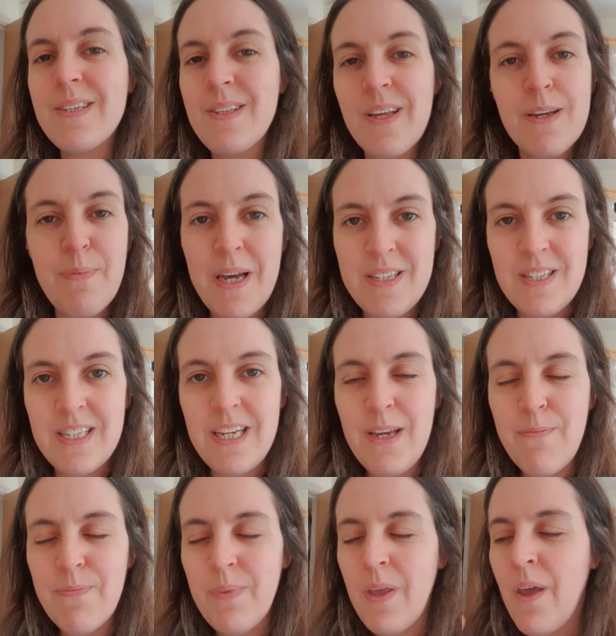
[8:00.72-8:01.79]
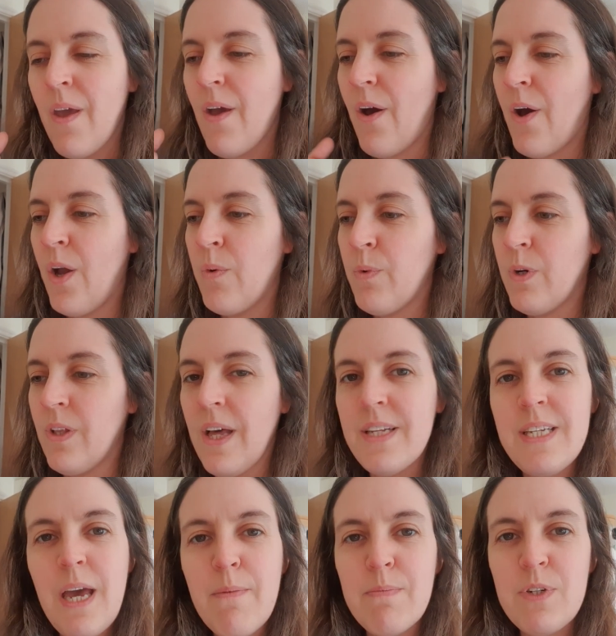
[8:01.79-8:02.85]
the capacity, I will
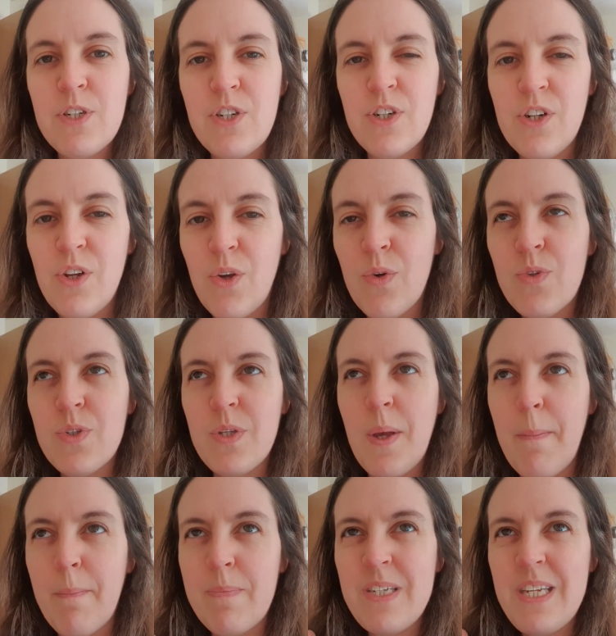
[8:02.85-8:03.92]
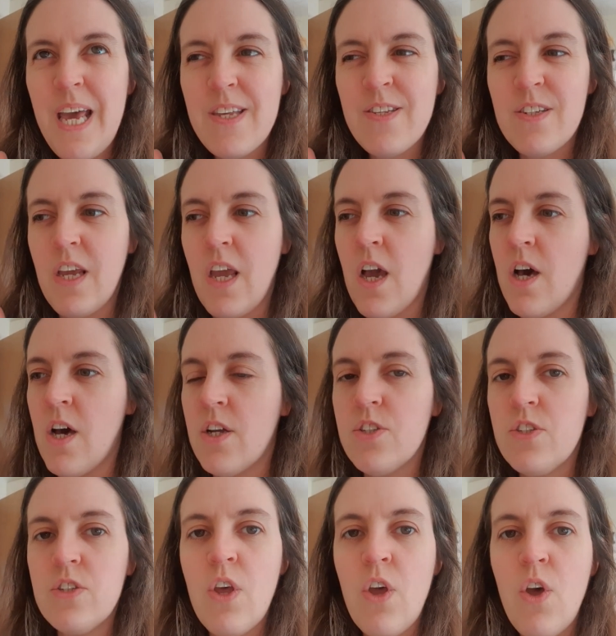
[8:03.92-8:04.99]
attempt to do some tester
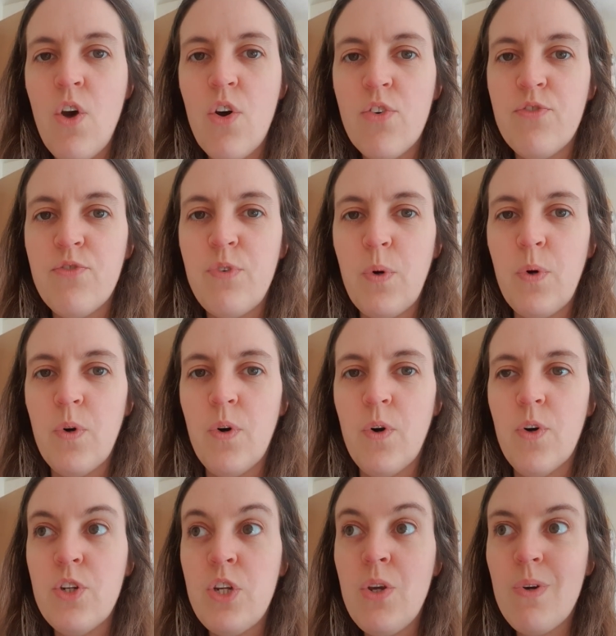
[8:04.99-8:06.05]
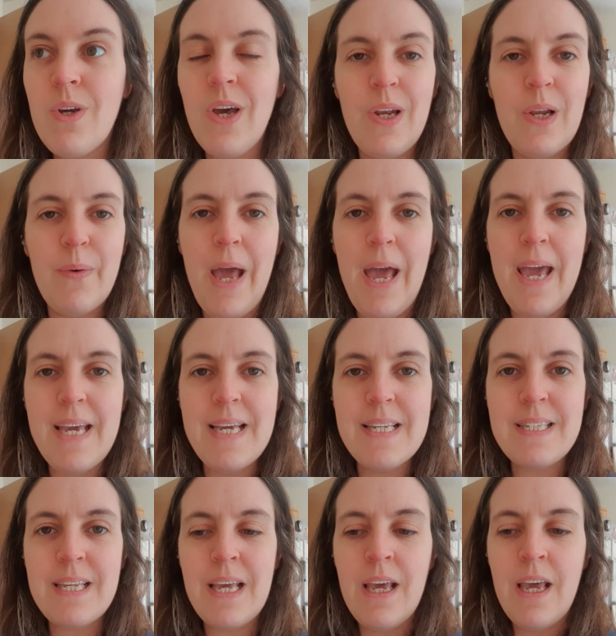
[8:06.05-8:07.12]
yarns for new
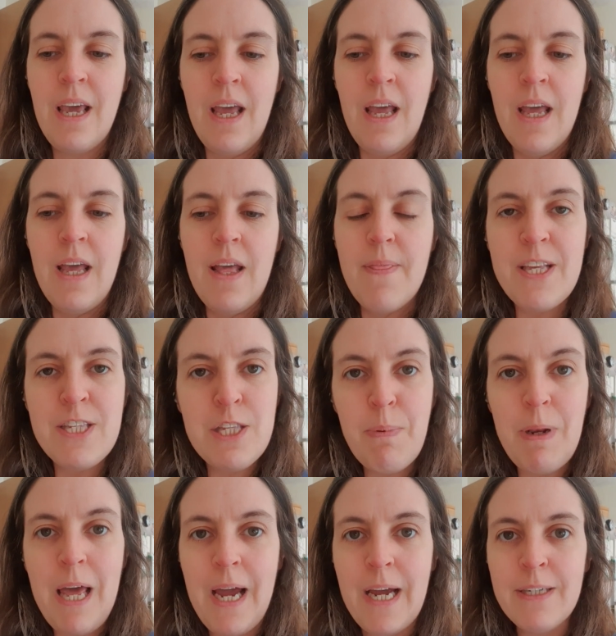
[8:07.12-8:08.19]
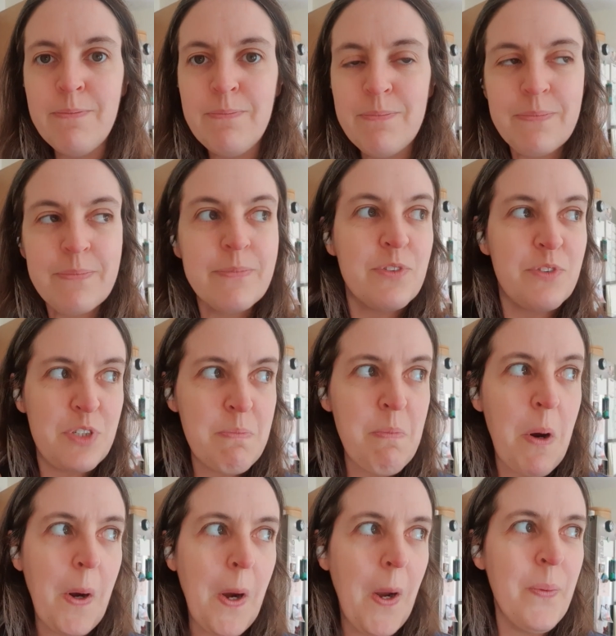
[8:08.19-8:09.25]
colourways. That's the plan for
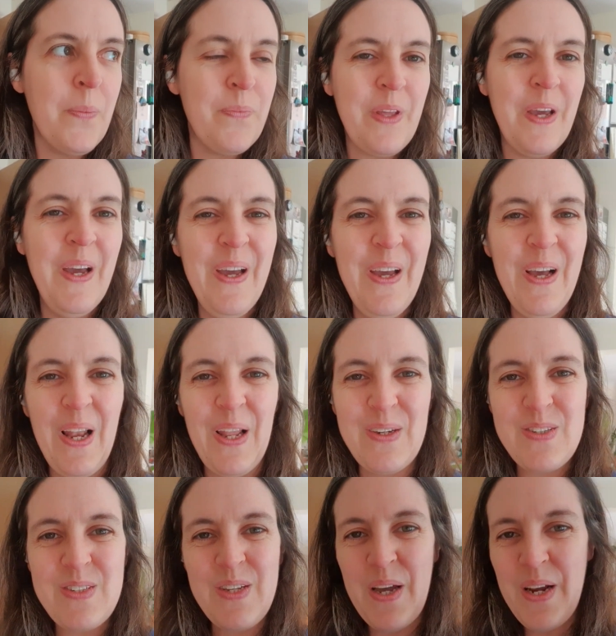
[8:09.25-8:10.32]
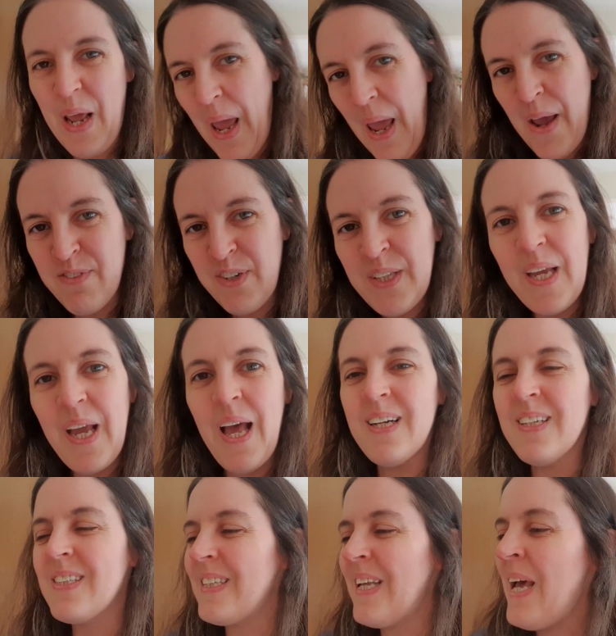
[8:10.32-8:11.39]
tomorrow, alongside everything
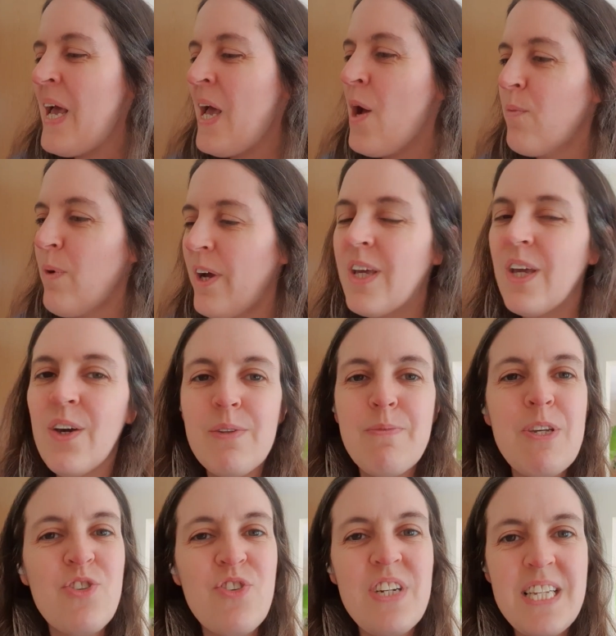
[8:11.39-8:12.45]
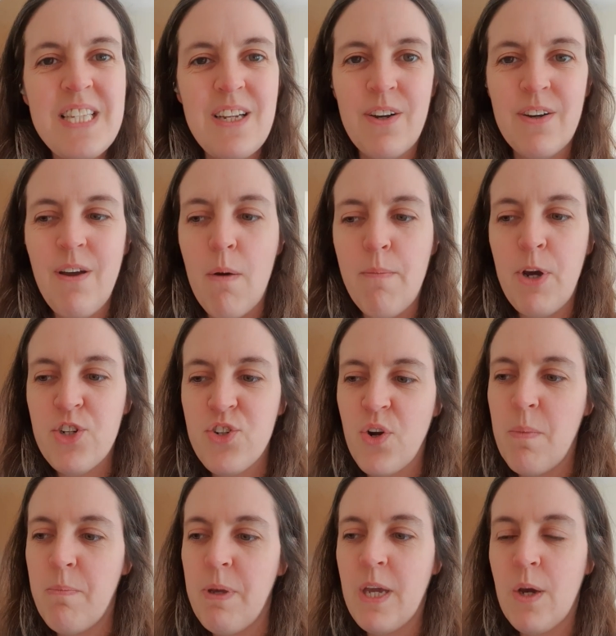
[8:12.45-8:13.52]
else, working on the mystery knit along. I might try
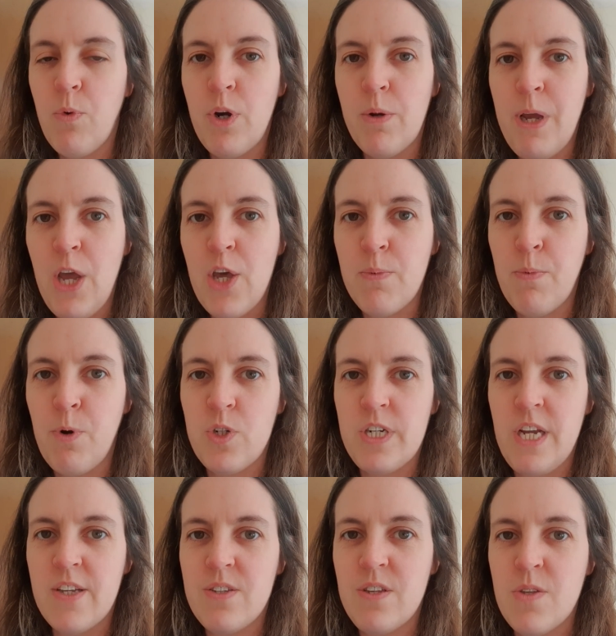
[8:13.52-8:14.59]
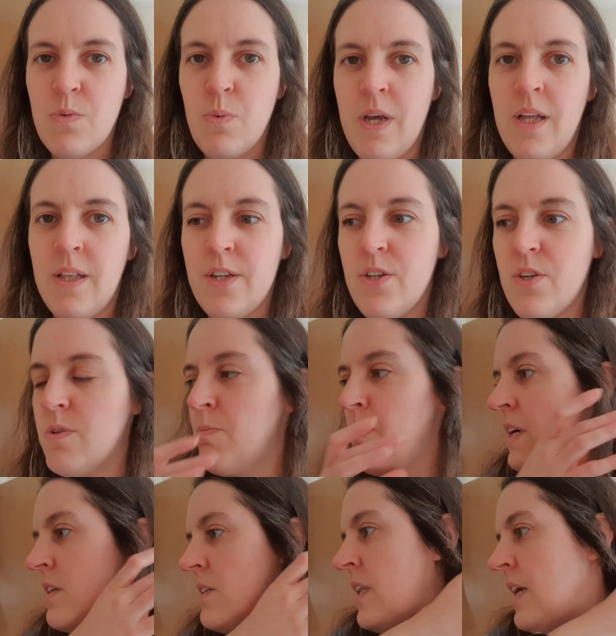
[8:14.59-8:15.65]
and pick up one of my other projects as well and do some
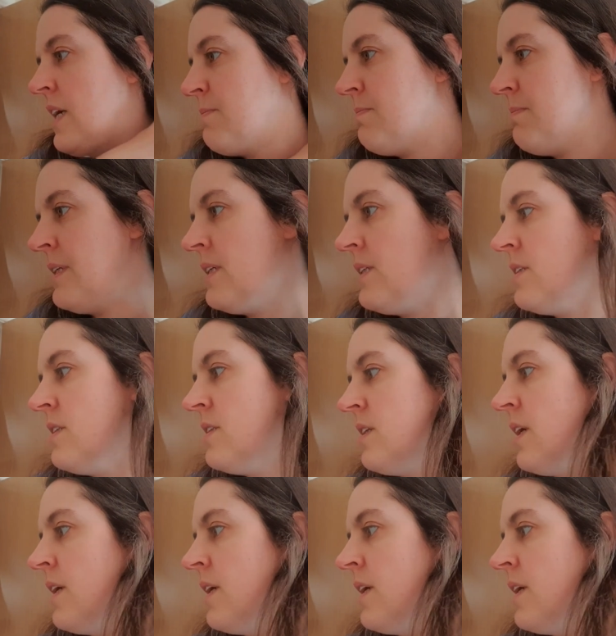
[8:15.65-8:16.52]
work on that, but